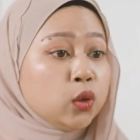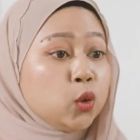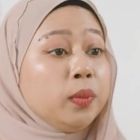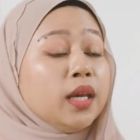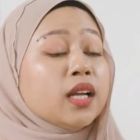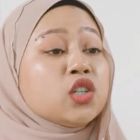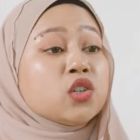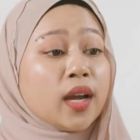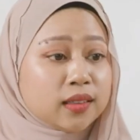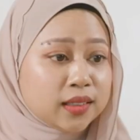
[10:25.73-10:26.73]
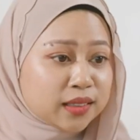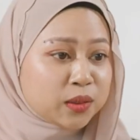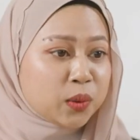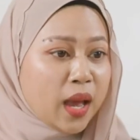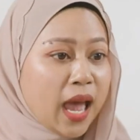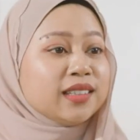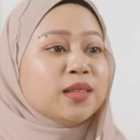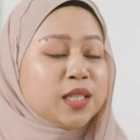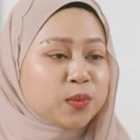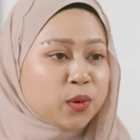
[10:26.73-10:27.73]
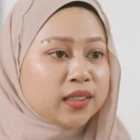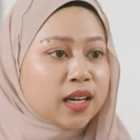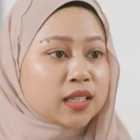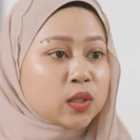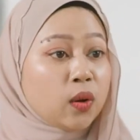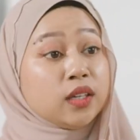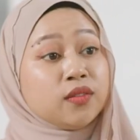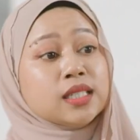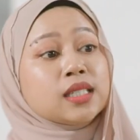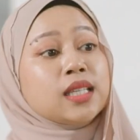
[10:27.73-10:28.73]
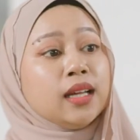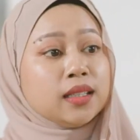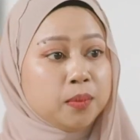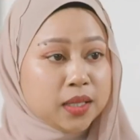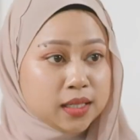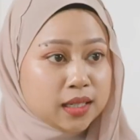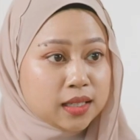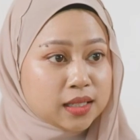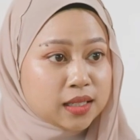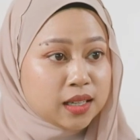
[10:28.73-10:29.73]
to be attracted to Atomy's products or even start the business.